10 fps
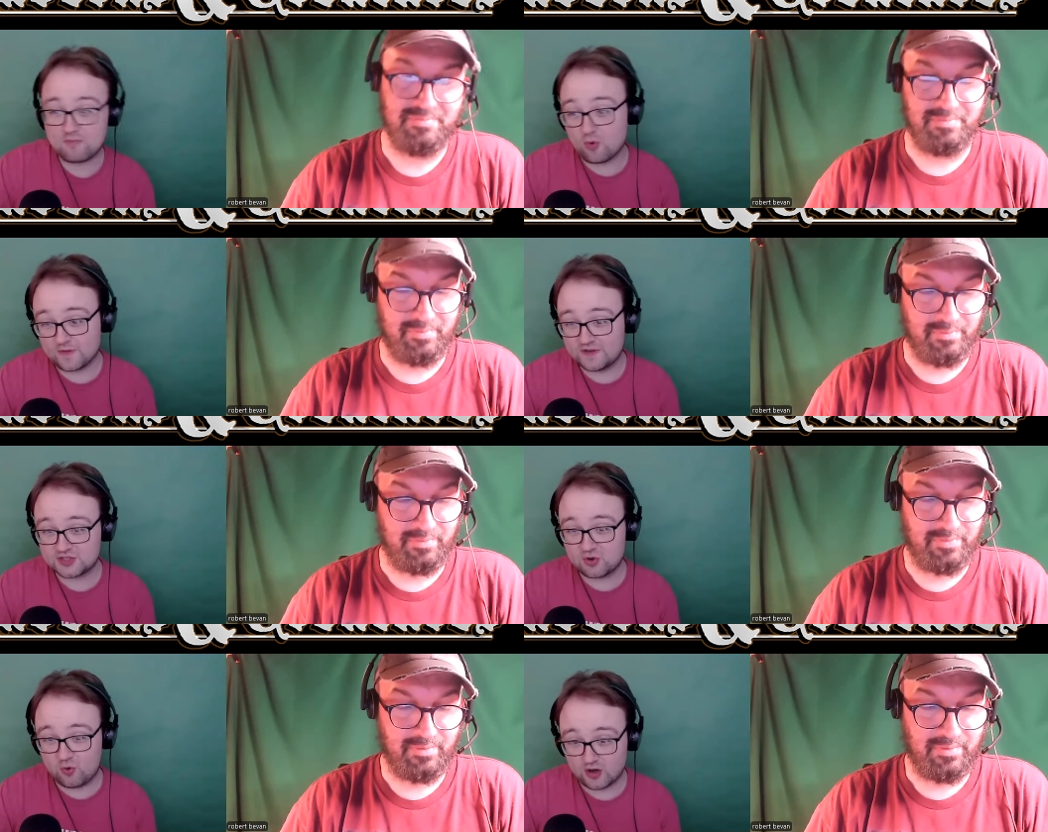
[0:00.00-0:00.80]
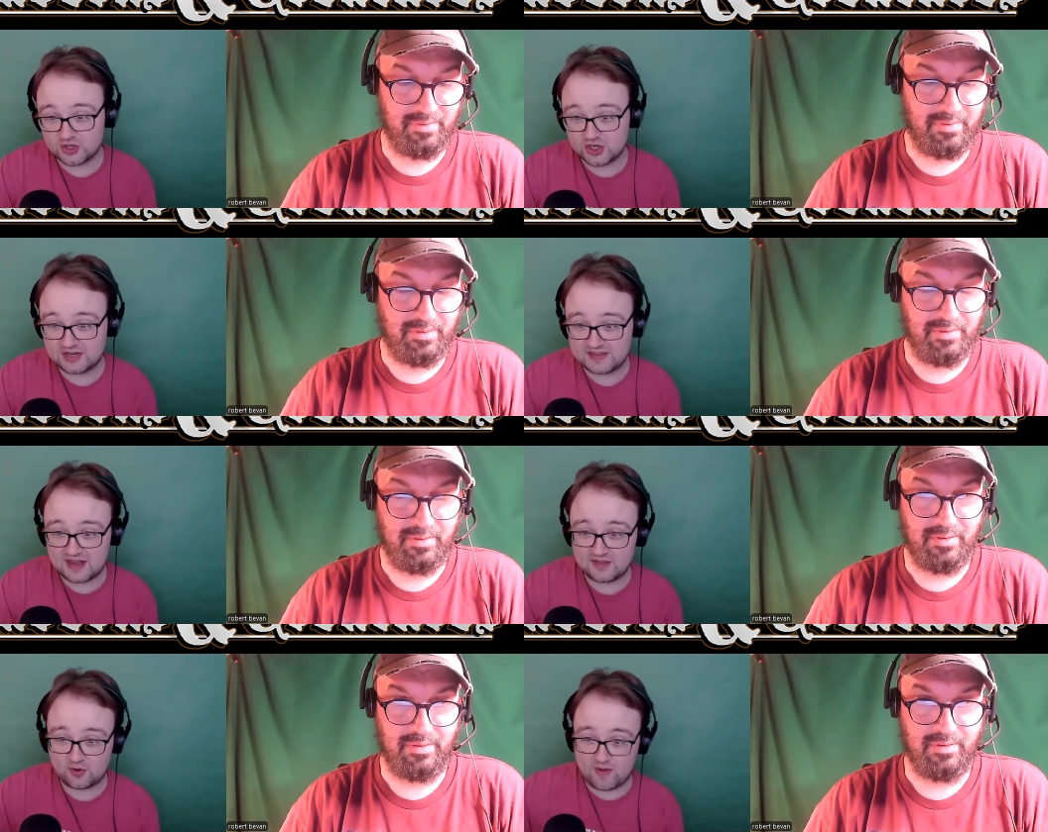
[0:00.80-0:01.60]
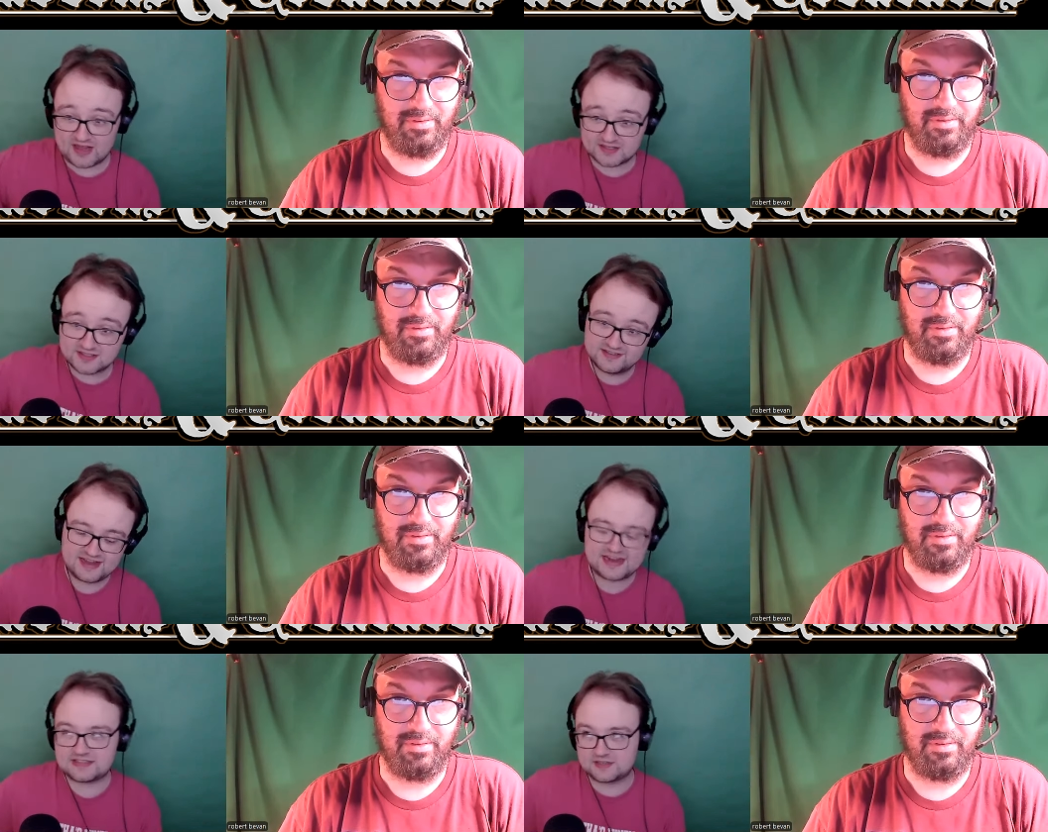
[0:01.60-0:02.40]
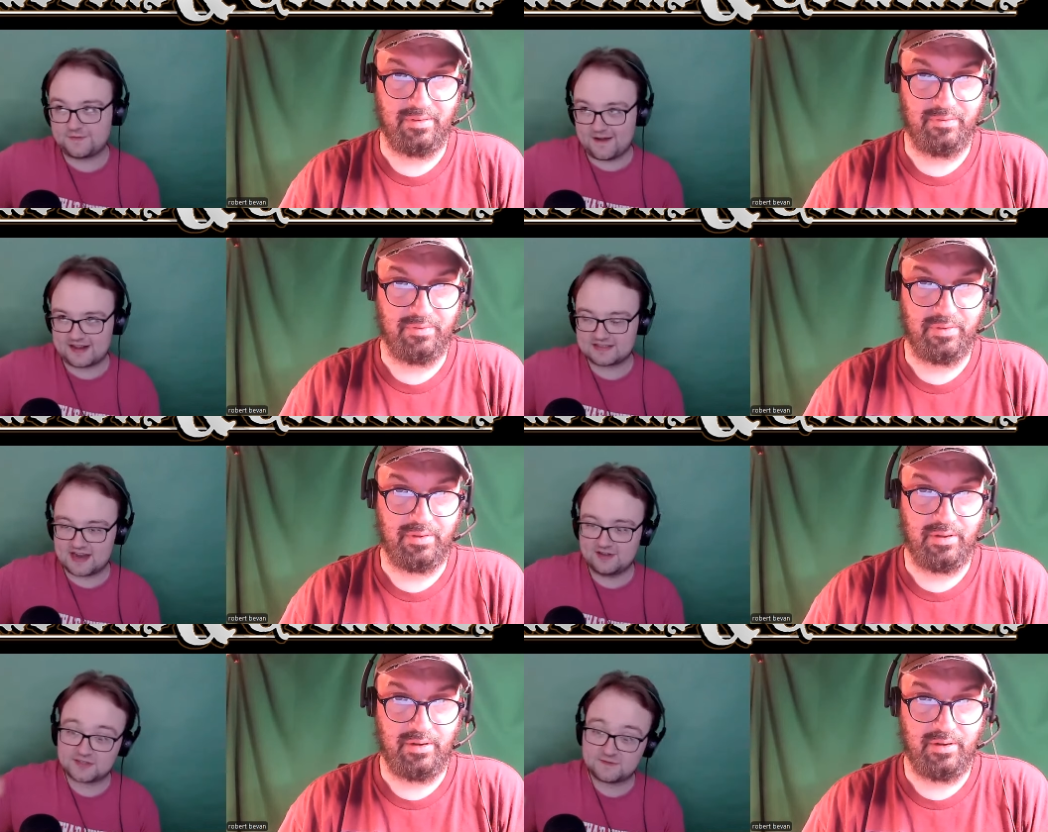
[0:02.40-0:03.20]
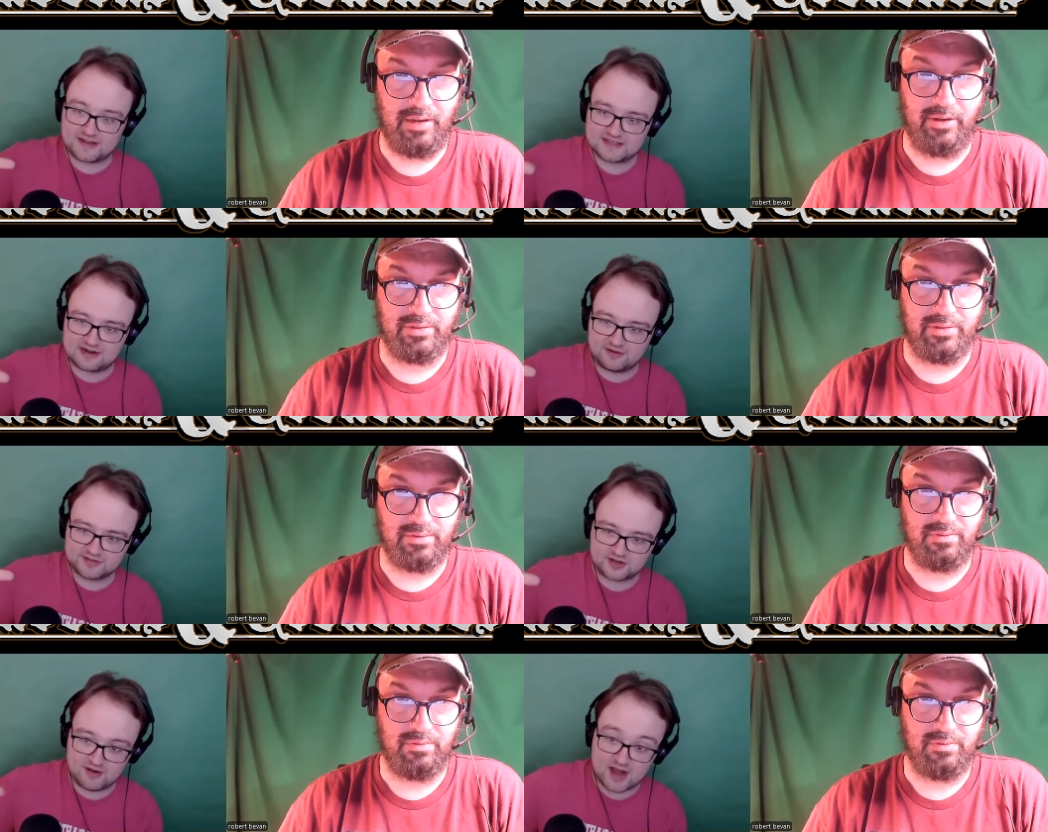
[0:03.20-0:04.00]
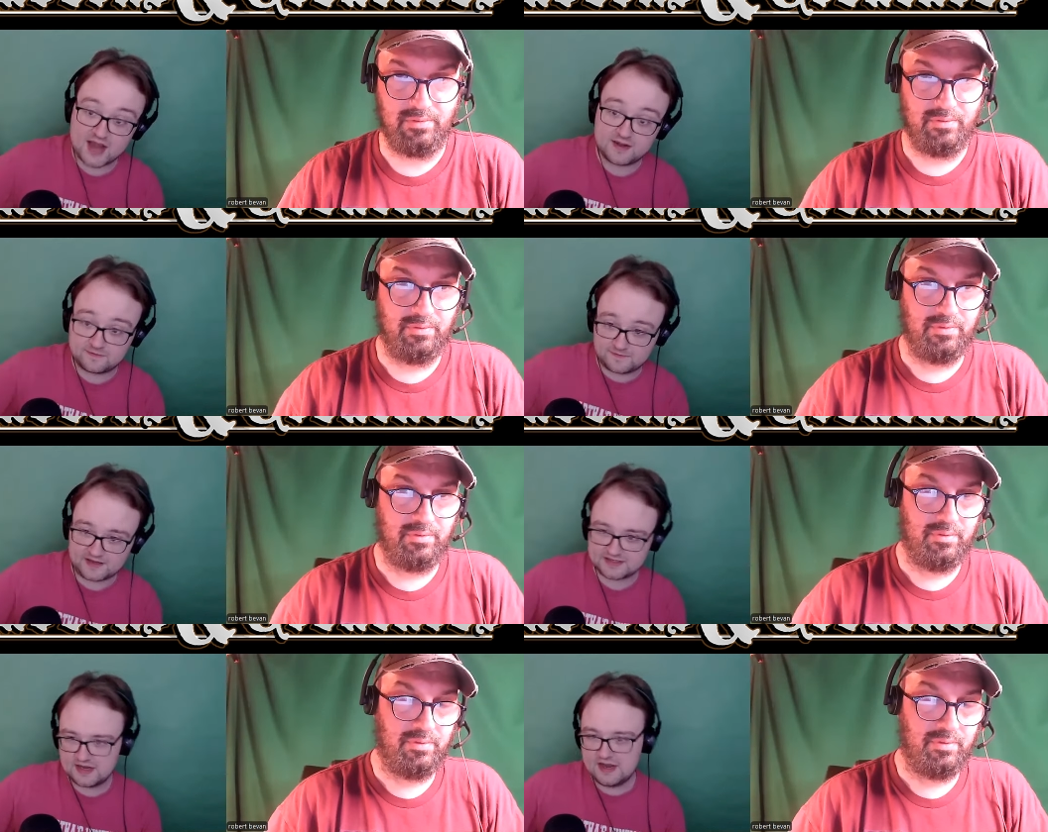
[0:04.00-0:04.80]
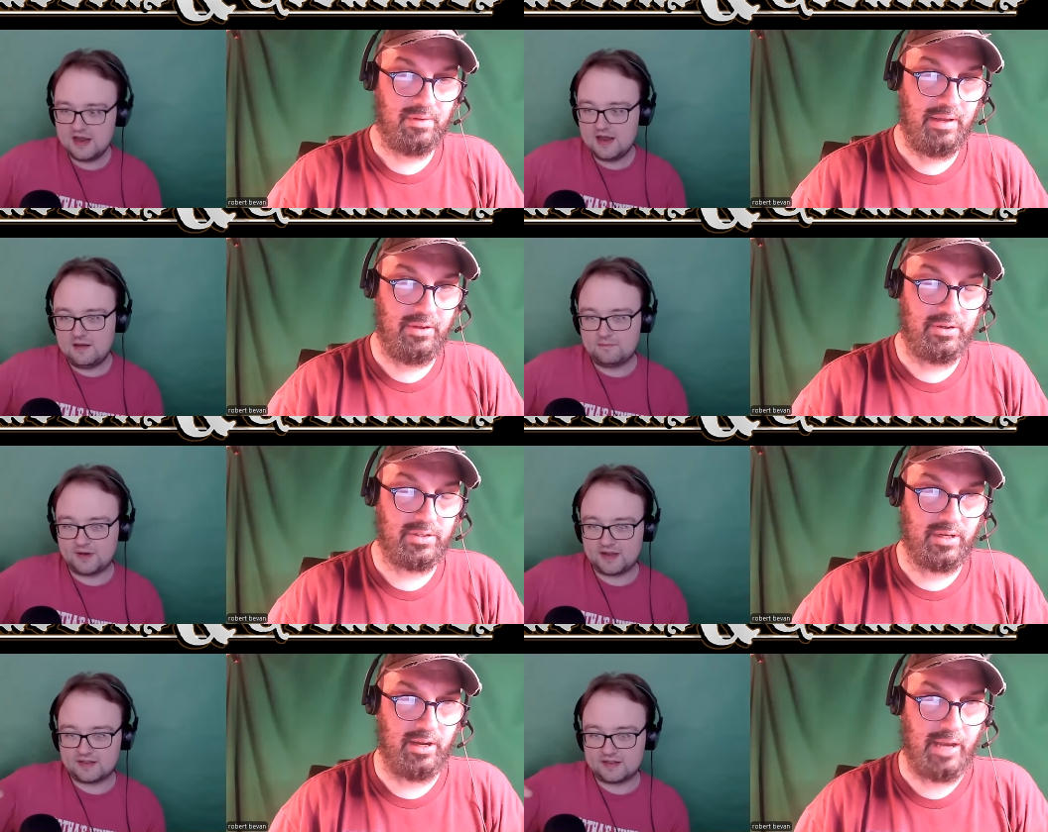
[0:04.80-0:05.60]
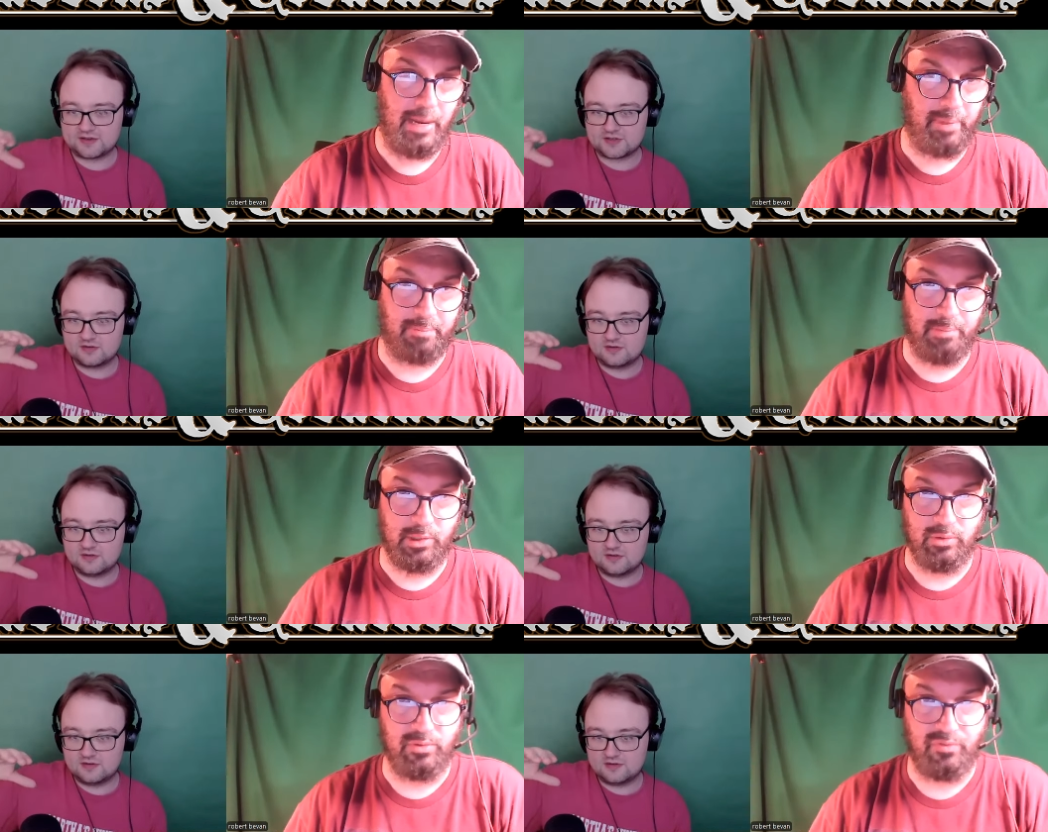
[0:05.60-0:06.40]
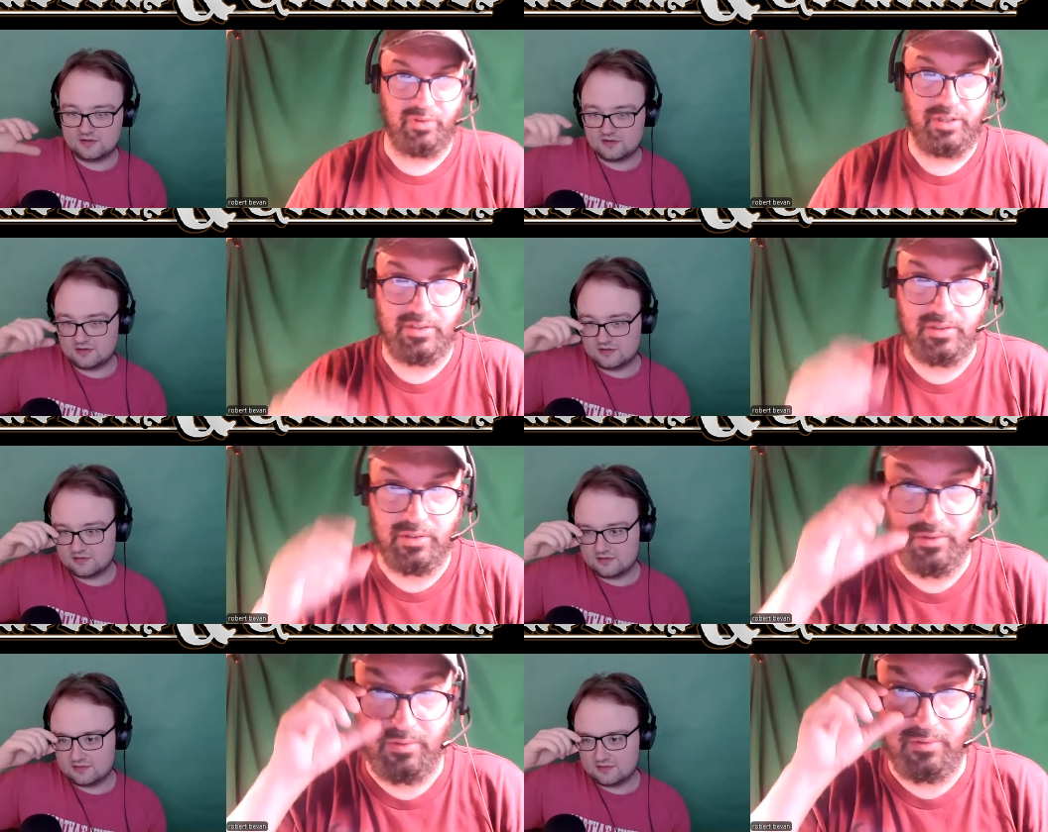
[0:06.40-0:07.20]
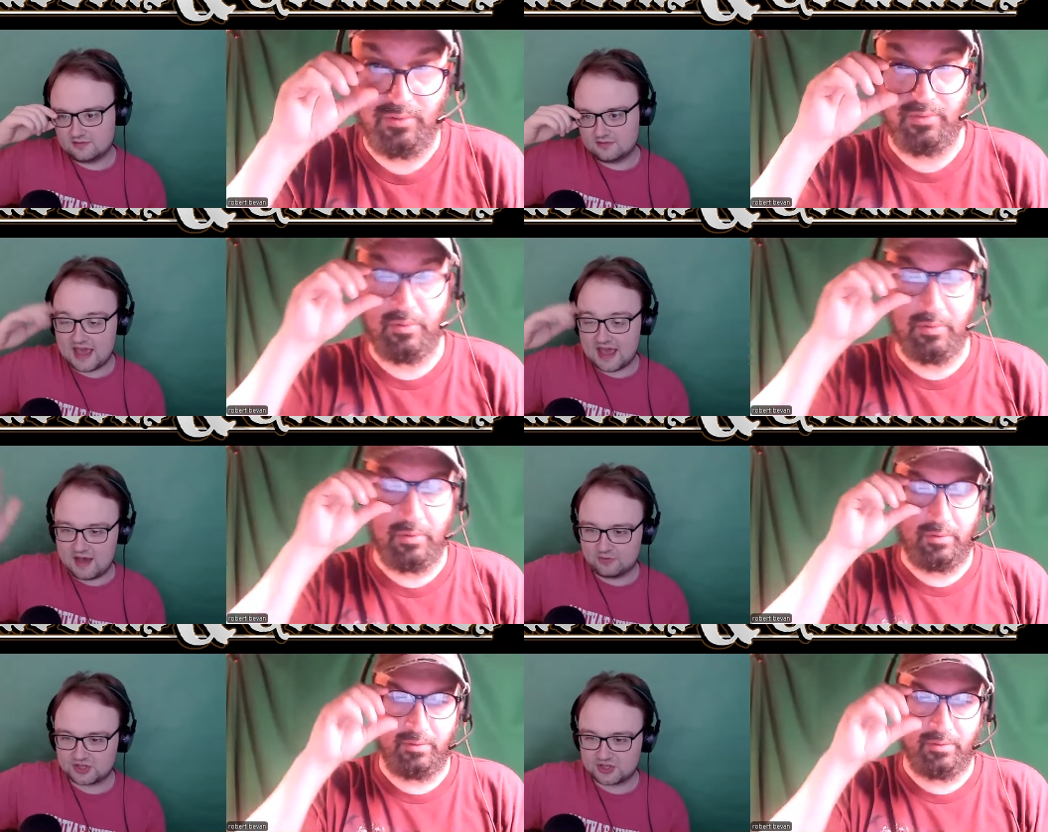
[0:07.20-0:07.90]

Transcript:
Speaker 1: more than just origin and then the rest. I guess there's fighting styles because fighting styles are now a kind of feat. And but there's, uh, there's uh,
Speaker 2: epic boon feats.
Speaker 1: Yeah, which